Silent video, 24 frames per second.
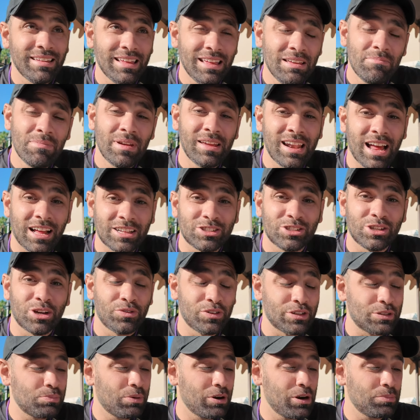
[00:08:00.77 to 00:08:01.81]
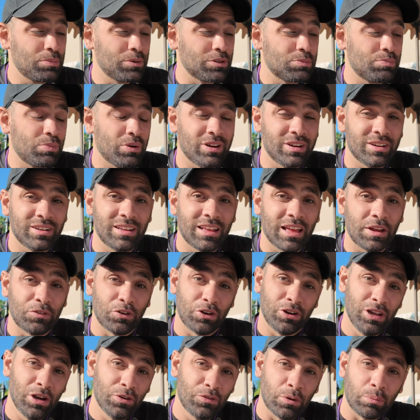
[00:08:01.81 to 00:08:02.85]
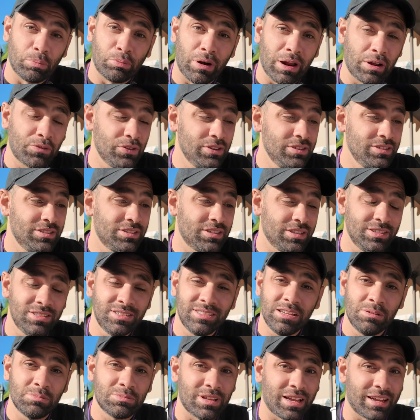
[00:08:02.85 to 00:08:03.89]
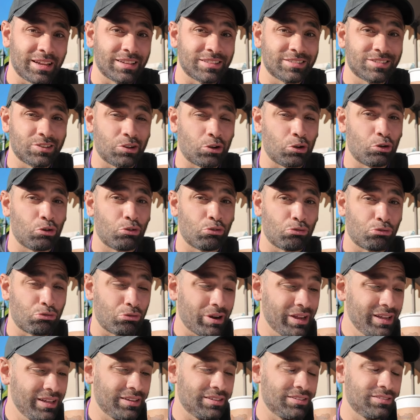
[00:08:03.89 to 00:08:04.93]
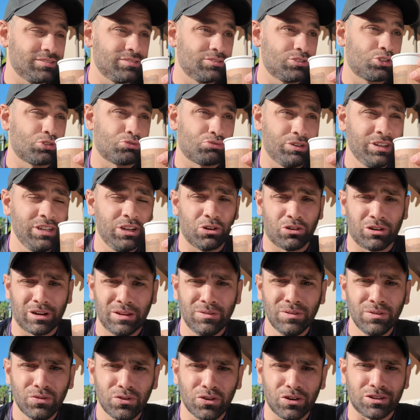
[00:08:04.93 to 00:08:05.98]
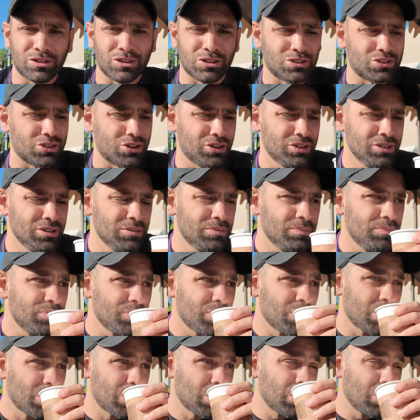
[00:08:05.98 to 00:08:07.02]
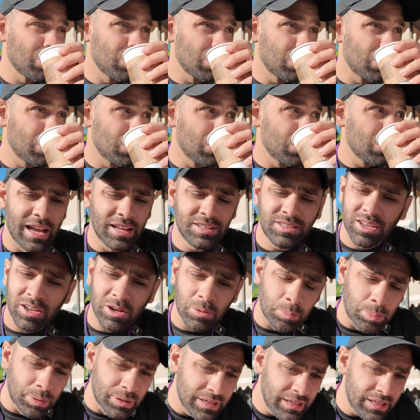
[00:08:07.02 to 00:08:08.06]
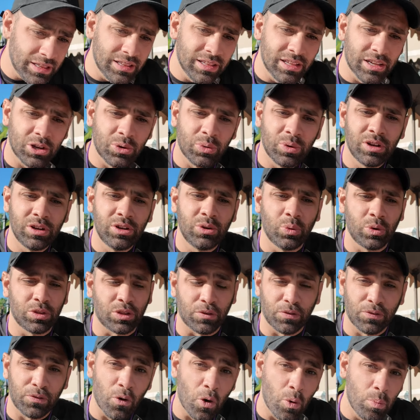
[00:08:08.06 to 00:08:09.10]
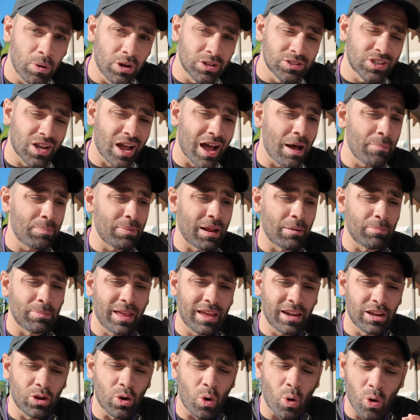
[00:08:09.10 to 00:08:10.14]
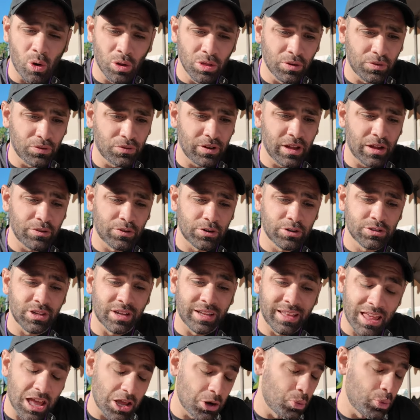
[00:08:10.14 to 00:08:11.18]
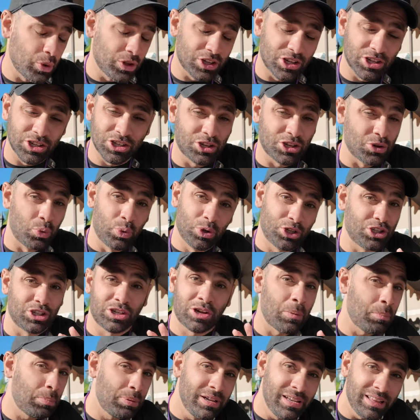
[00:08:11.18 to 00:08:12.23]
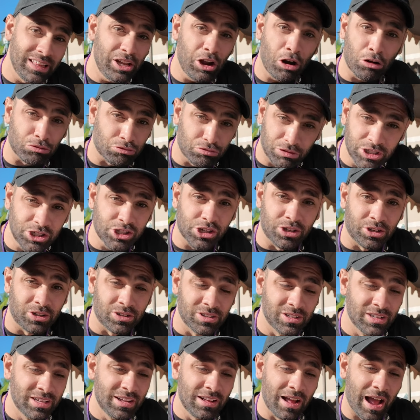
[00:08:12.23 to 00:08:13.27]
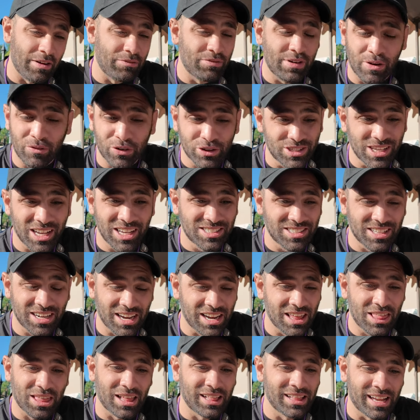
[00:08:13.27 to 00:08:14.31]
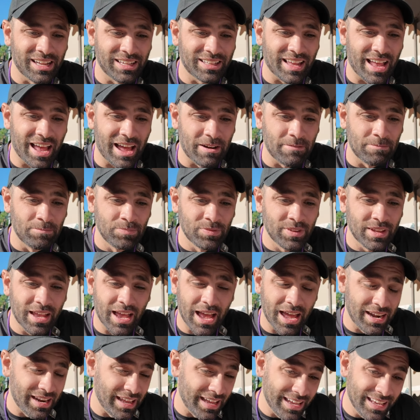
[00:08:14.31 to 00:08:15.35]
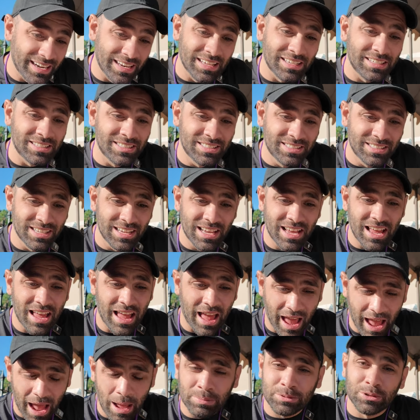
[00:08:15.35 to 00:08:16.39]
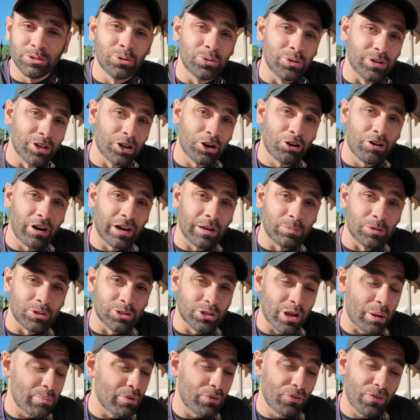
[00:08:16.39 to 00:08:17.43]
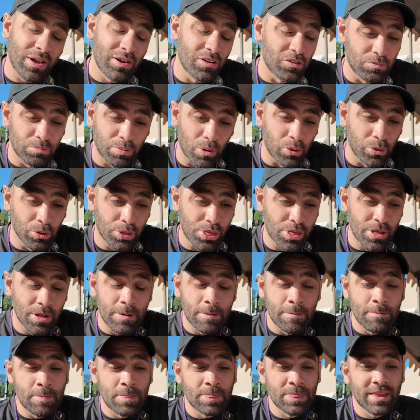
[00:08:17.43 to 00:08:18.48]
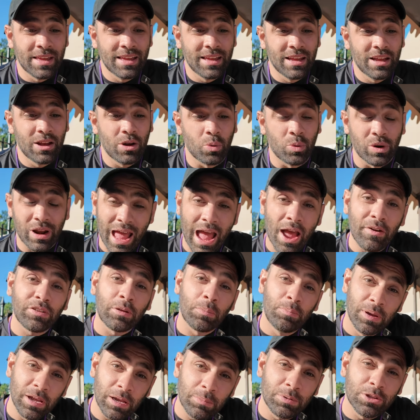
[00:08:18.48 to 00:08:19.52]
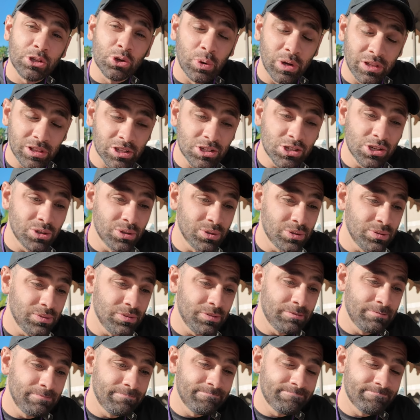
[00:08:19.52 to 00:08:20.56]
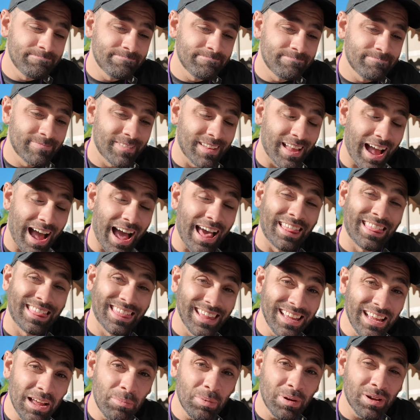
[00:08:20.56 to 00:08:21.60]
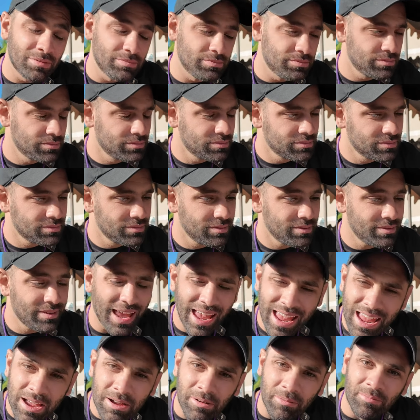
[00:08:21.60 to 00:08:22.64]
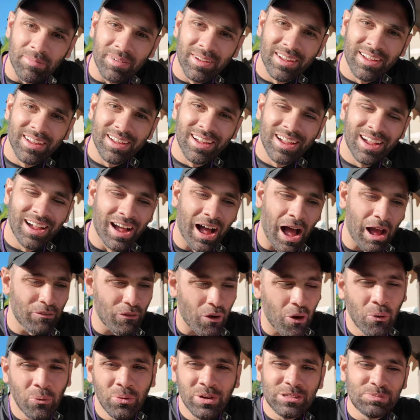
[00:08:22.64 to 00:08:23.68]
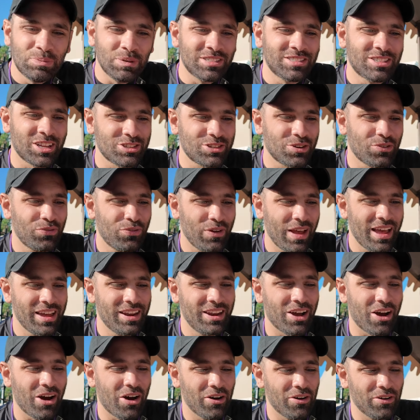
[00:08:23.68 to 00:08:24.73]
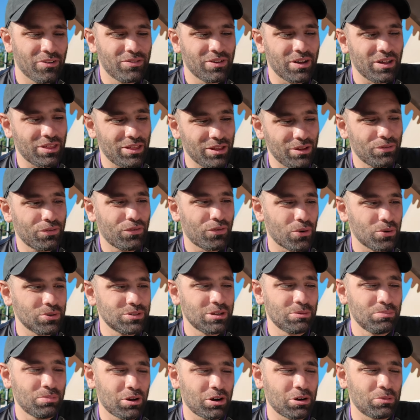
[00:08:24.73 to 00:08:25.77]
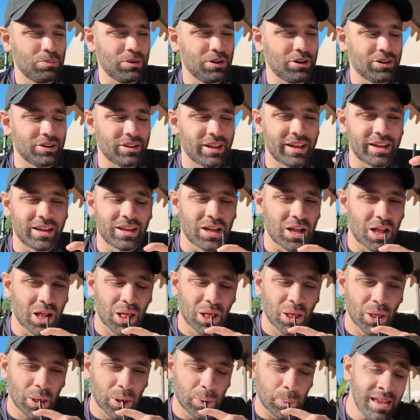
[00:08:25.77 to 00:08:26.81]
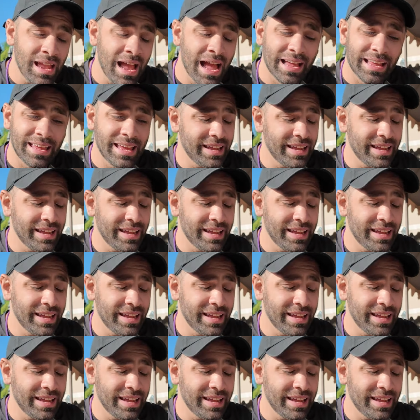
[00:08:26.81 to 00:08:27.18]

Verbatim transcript: it may not serve its purpose, but if you're here for breakfast, this seems like it's a great treat, or even for a dessert. It's a complete liquid with the foam on top, and I'm getting all the flavors, again, which is completely original. I've never tasted anything like that, and it is absolutely incredible. So I'm a fan of both. When I have to pick between the two, I think, damn, I've always been such a fan of the frozen Butterbeer. Like, I